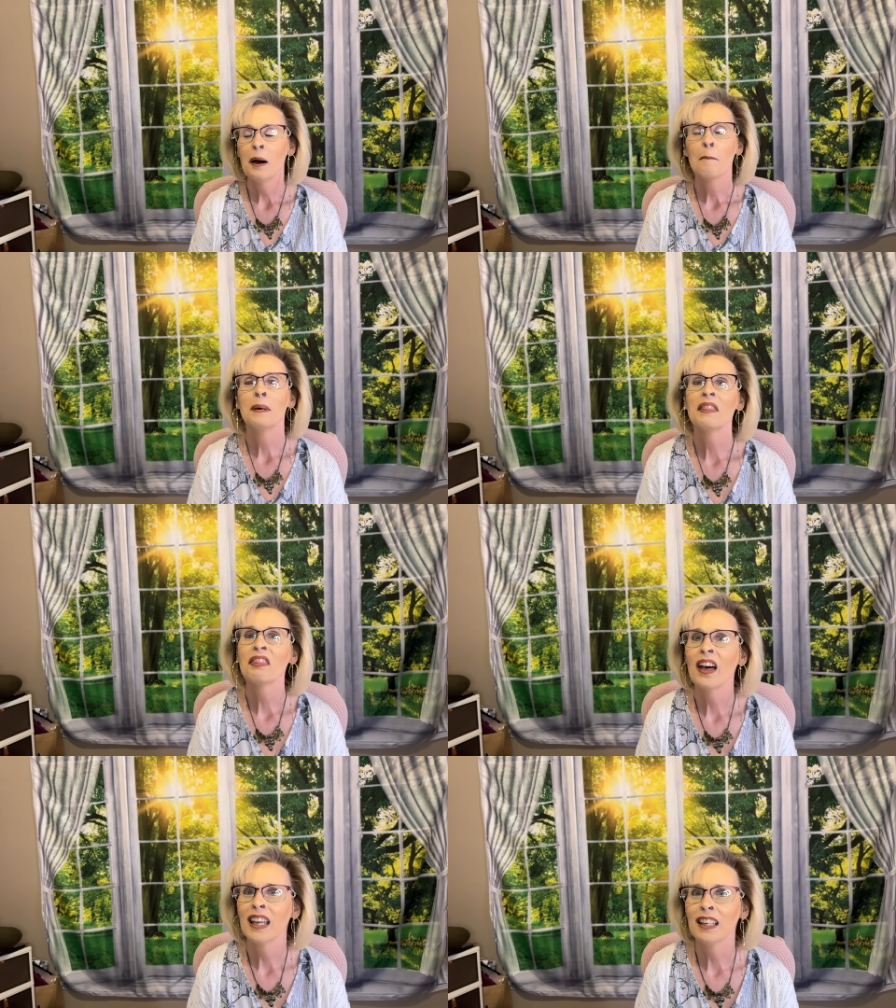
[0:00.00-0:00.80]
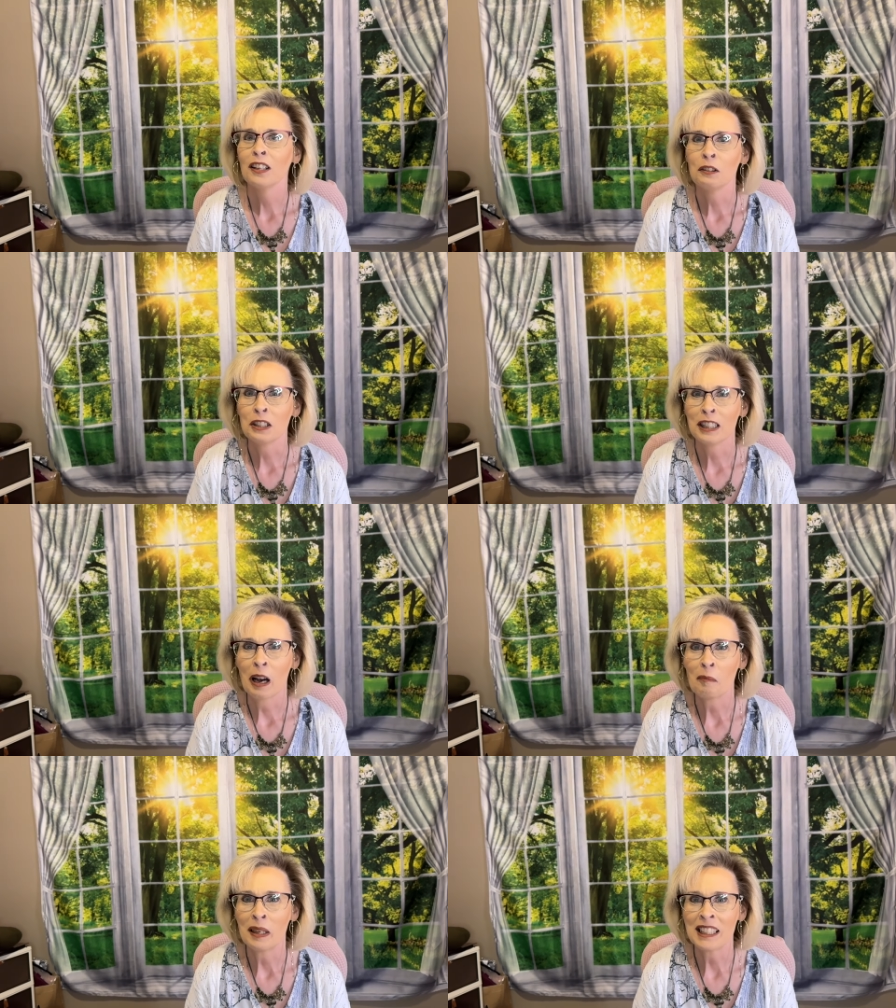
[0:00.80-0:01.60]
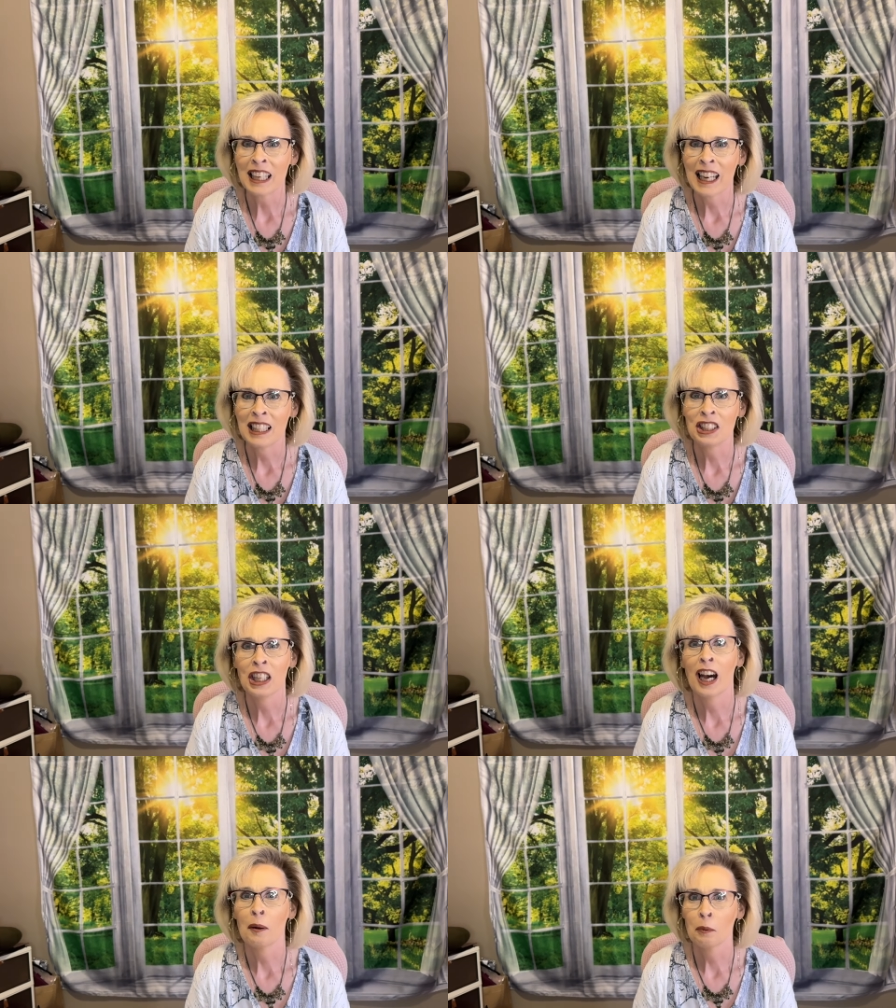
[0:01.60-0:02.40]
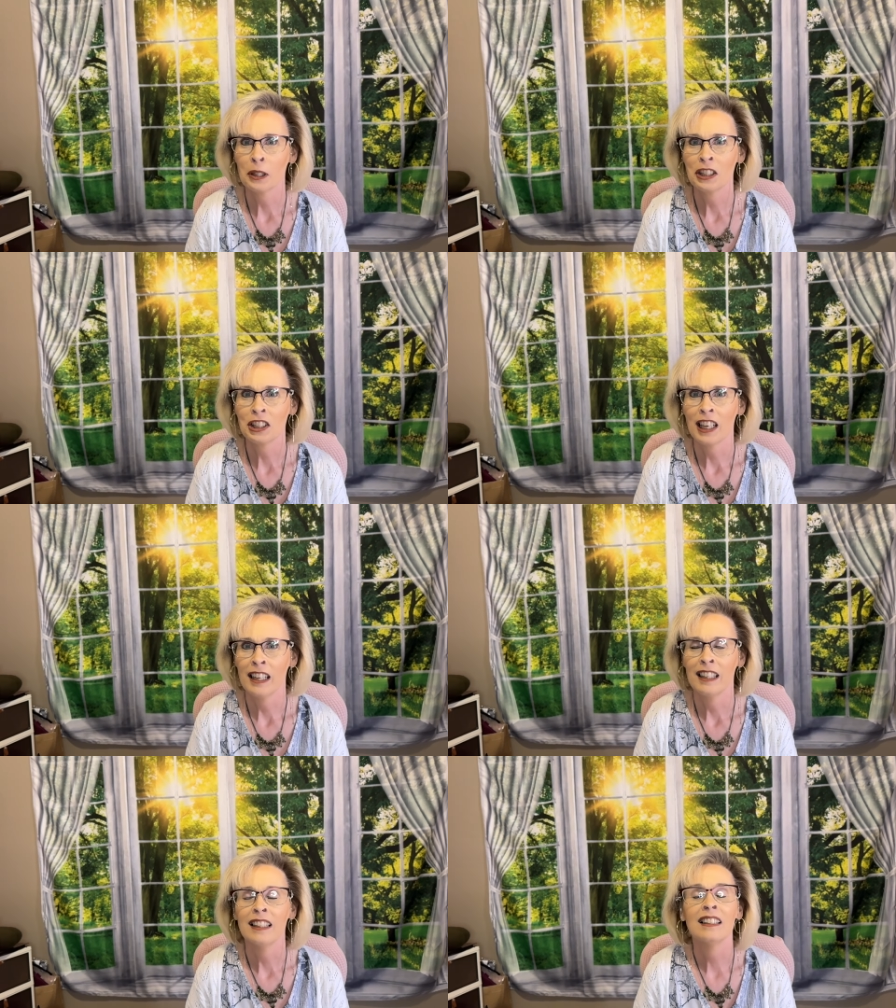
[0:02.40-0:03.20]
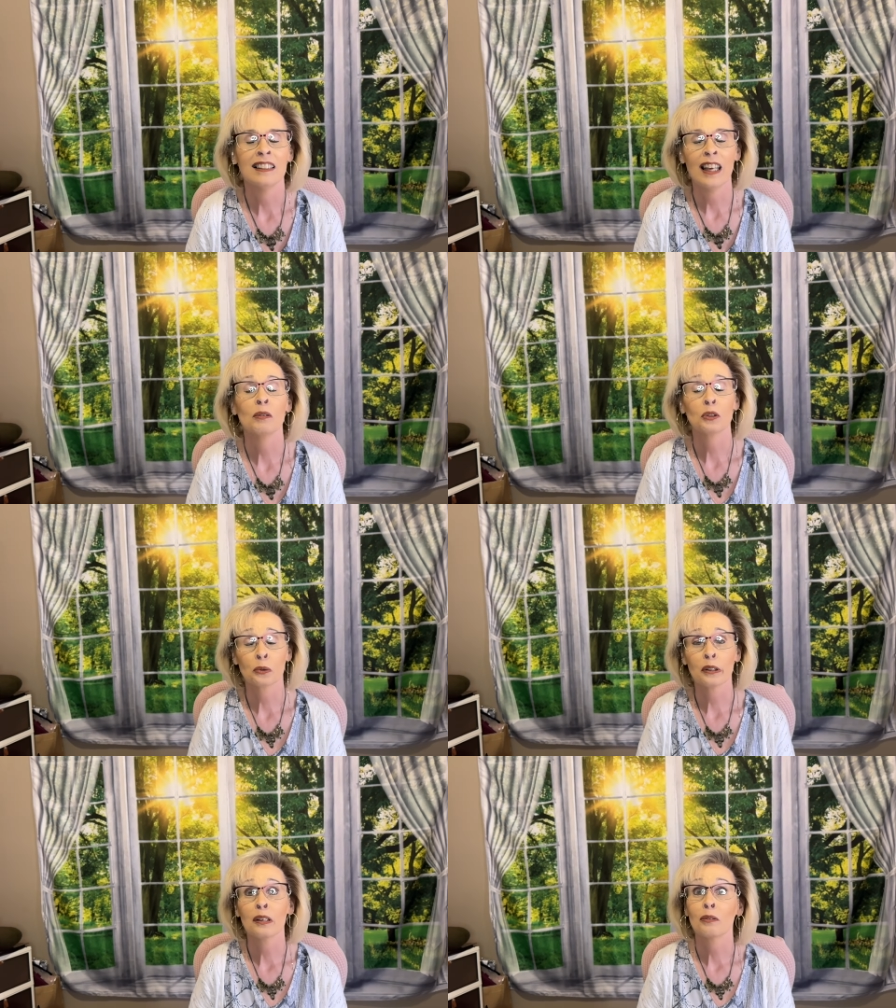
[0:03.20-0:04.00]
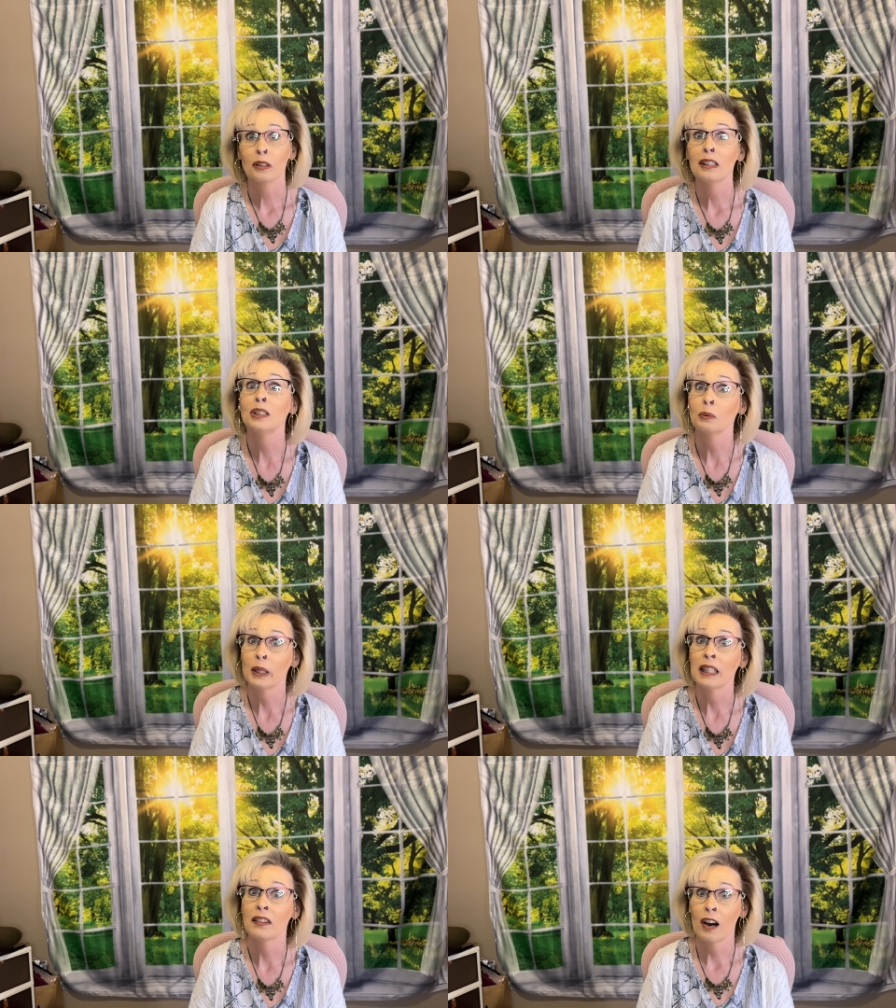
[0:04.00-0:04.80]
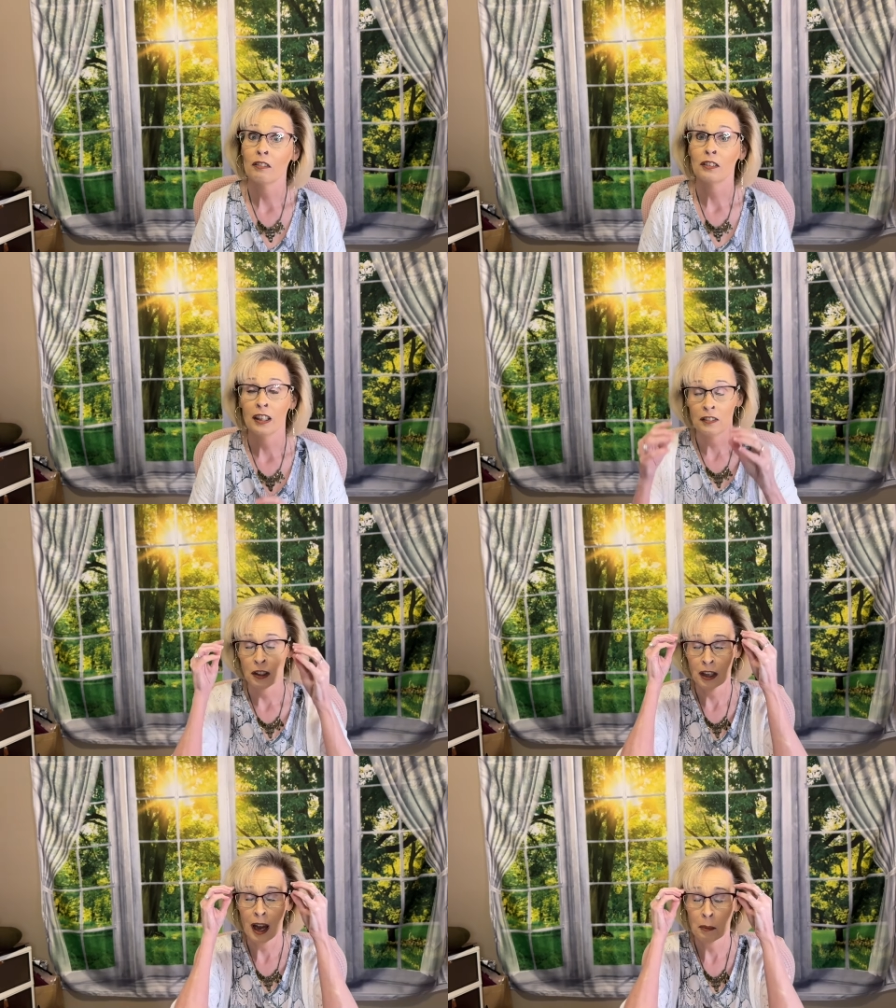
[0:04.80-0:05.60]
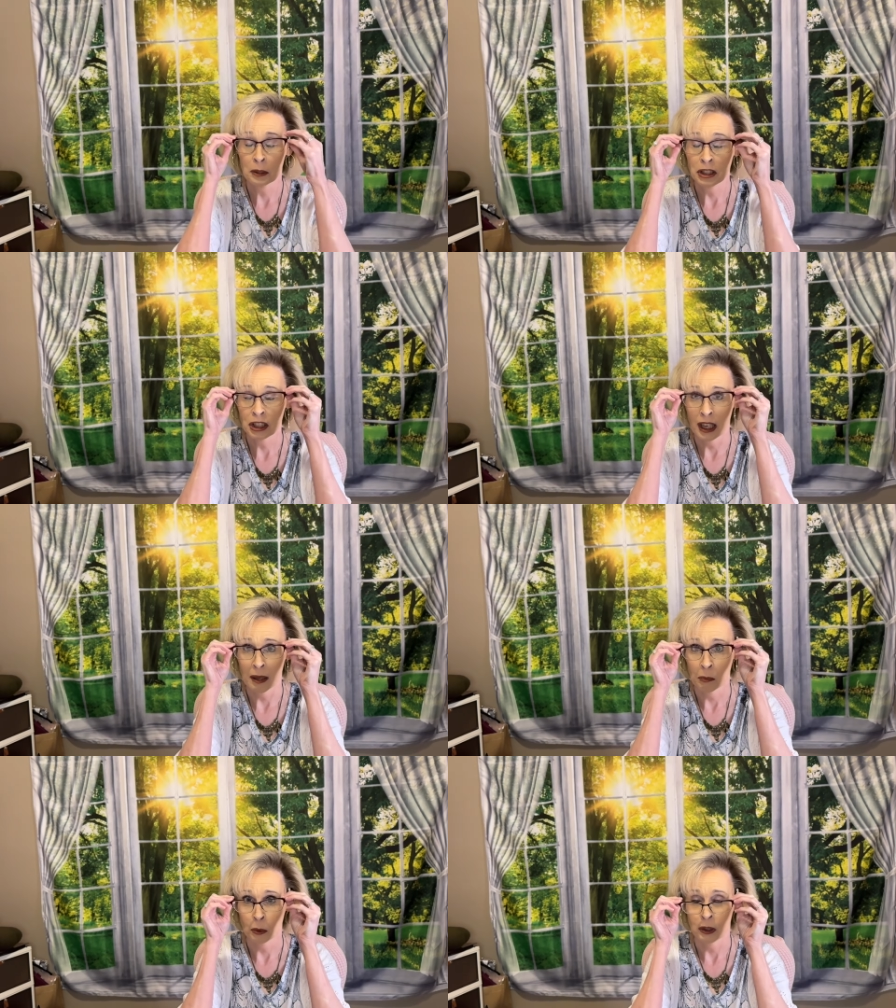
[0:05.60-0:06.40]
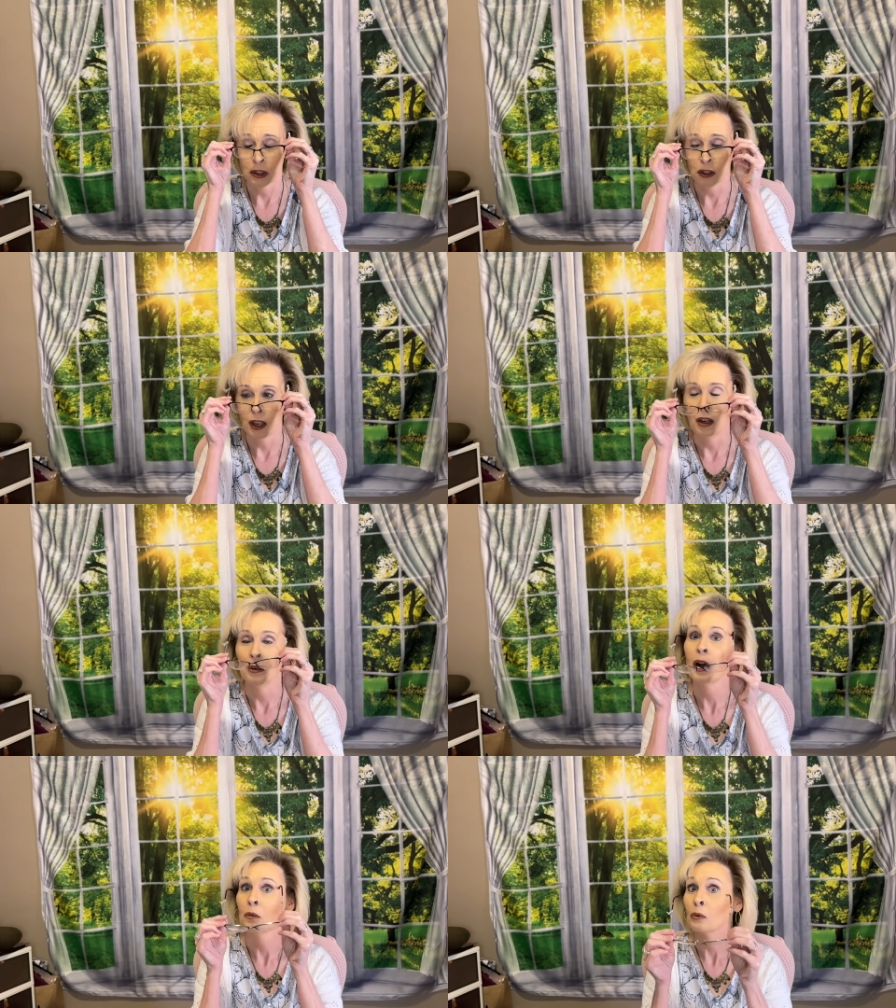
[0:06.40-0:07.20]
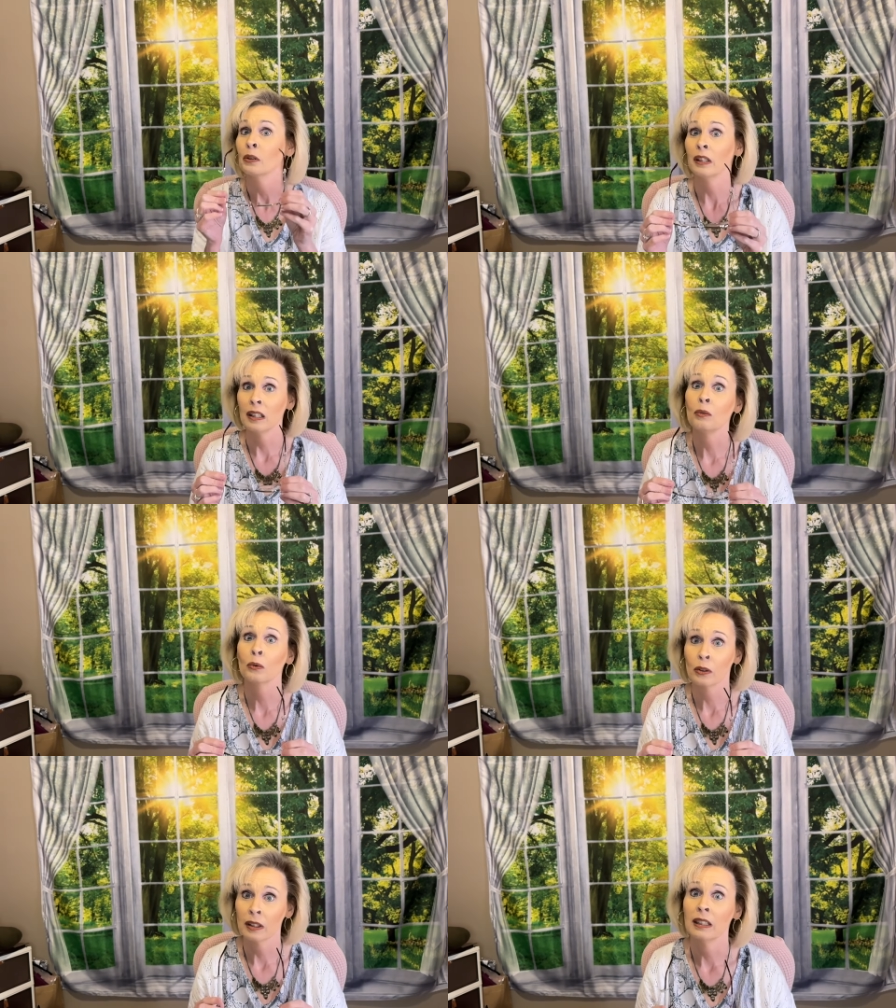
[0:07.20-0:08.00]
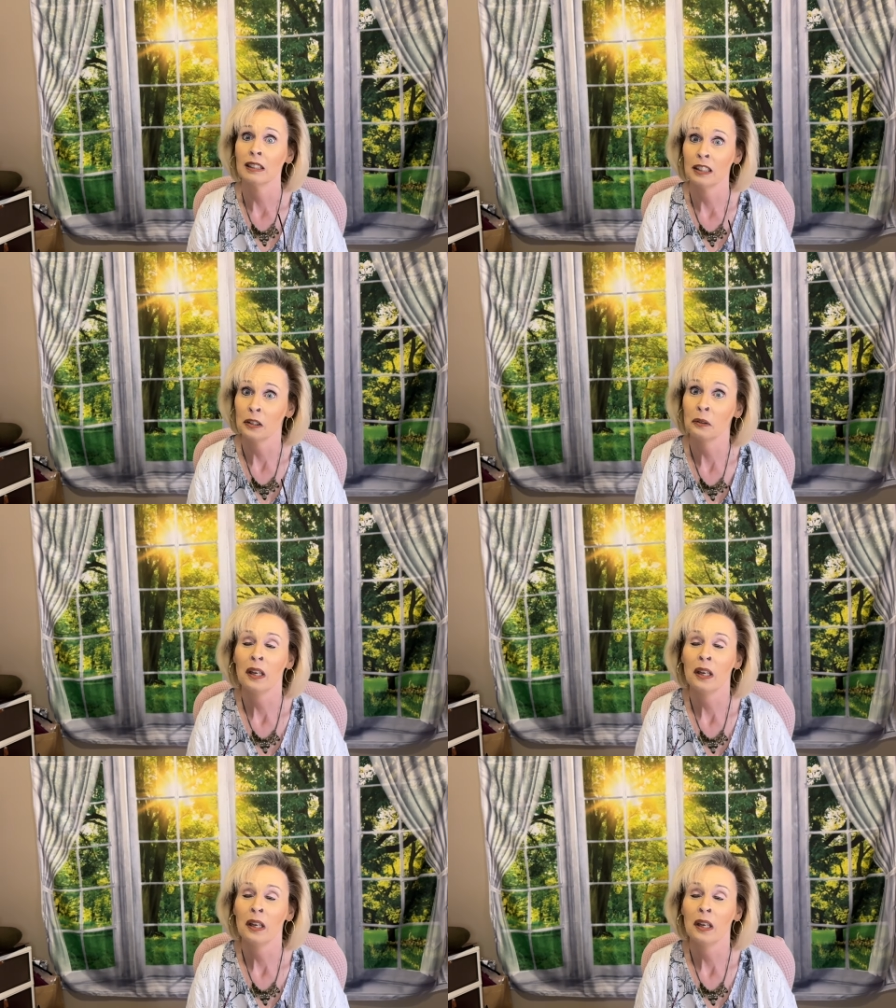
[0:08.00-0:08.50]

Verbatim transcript: But thank you so much, Angie. I appreciate it. That was really, really sweet thoughtful of you, and I appreciate it more than you know. I really, really do.